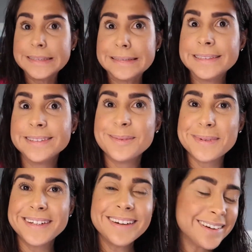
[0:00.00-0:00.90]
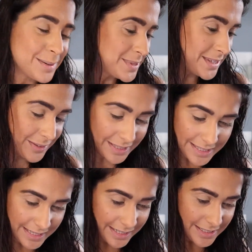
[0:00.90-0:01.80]
oh god i'm so
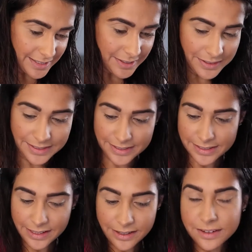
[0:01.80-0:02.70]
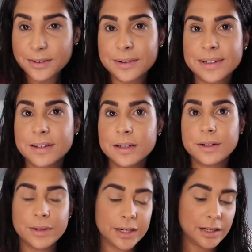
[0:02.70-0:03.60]
excited to use this i can cre literally
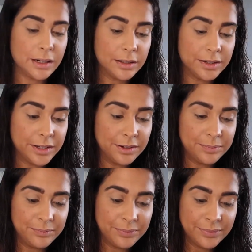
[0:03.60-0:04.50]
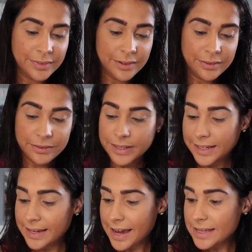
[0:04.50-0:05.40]
create any look here
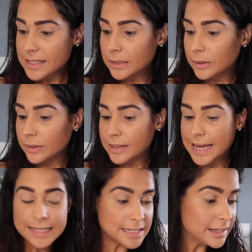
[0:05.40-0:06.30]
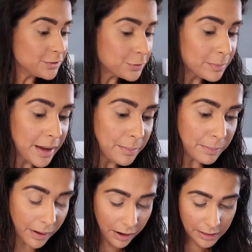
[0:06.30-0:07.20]
okay guys so that's it for my
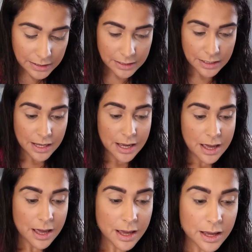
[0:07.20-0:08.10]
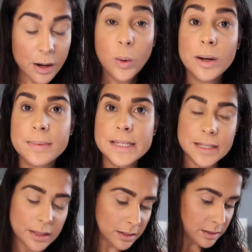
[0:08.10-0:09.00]
box and oh let me
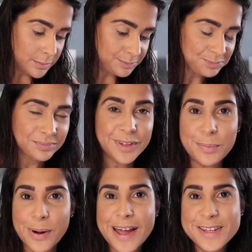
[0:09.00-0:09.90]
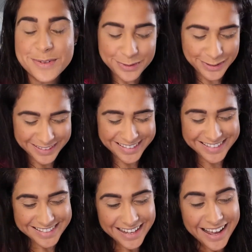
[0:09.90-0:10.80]
see the the price for
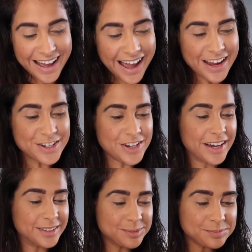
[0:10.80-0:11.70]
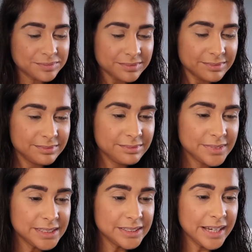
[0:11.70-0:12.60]
this eyeshadow
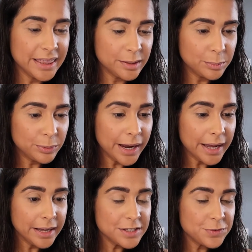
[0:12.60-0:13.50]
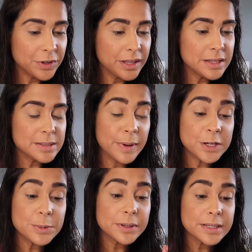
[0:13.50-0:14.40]
okay the price for the
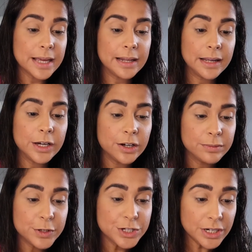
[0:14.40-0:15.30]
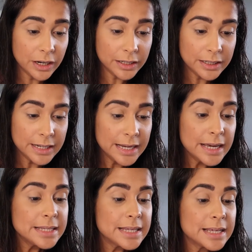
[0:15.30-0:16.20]
smashbox la cover shot
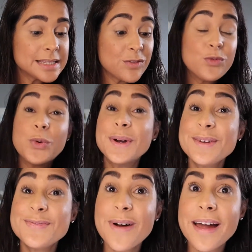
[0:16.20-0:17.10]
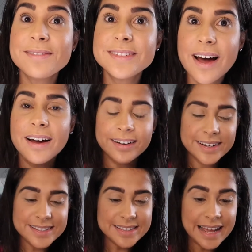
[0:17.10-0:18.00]
says
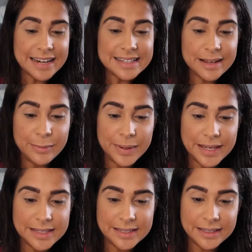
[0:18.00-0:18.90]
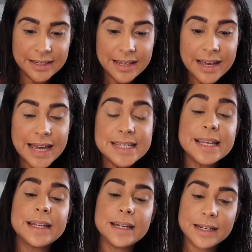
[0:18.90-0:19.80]
$45. That is amazing. And
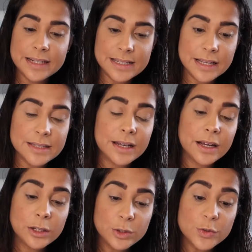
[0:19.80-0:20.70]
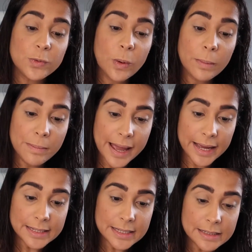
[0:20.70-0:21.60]
then it says it includes four
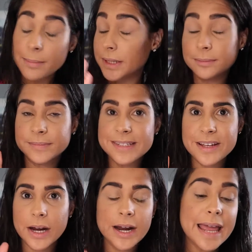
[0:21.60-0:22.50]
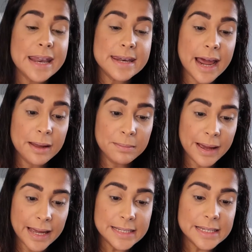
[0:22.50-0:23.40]
mats. I mean, sorry, nine
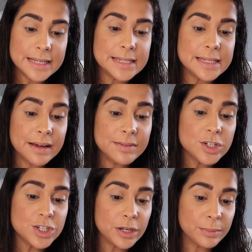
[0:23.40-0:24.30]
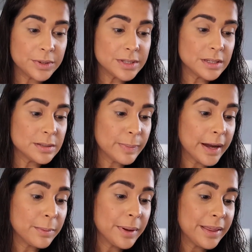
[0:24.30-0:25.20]
mats and seven shimmers
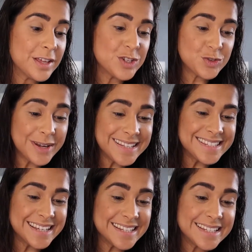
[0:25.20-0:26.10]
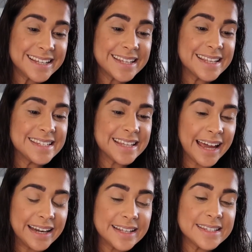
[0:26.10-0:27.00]
inspired by the streets, sunsets, and
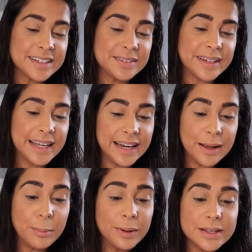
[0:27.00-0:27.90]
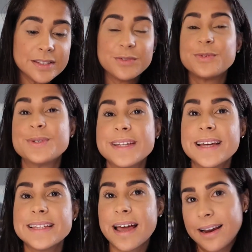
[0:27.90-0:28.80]
skylines of LA, plus a
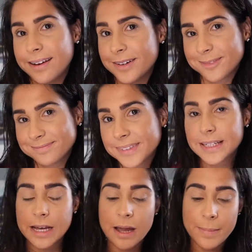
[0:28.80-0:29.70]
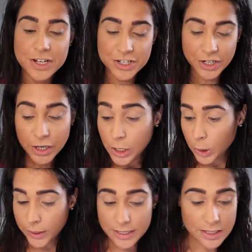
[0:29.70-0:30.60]
full-size eyeliner, like I mentioned.
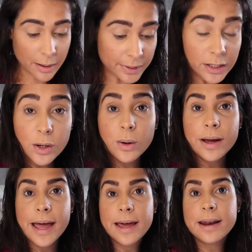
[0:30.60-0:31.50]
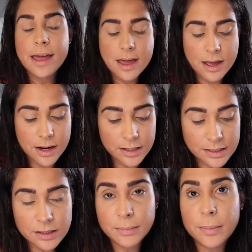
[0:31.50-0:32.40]
Okay, so I'm gonna go ahead and
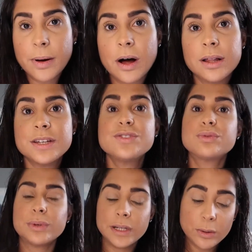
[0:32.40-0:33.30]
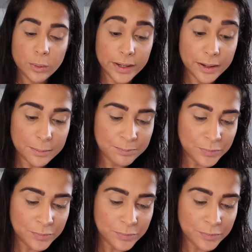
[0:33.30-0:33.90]
sum up all this really quick